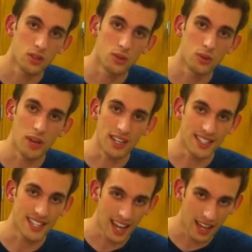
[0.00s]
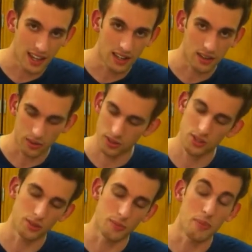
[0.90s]
to maintain or
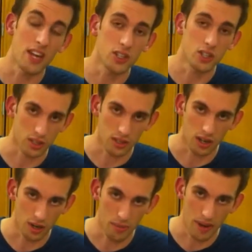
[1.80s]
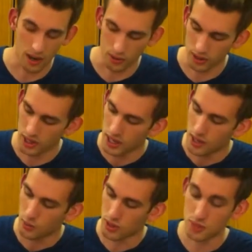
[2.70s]
to measure our power
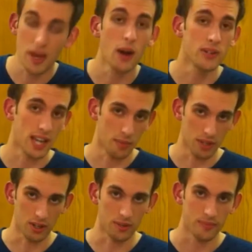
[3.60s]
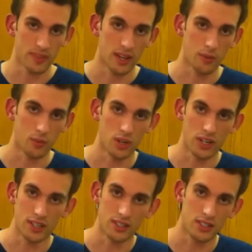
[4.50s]
was a power tap meter that
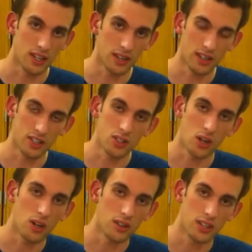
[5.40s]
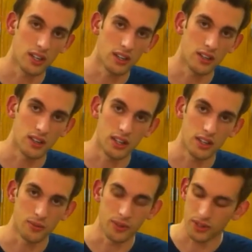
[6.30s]
was installed in
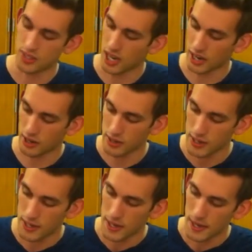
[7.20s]
the rear tire,